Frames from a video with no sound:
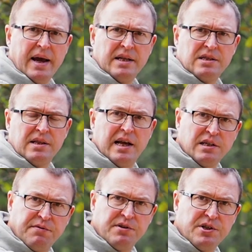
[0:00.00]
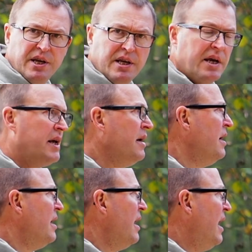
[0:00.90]
It's less fatiguing
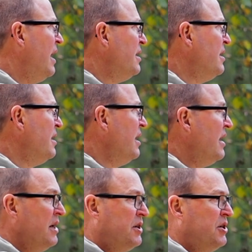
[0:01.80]
and it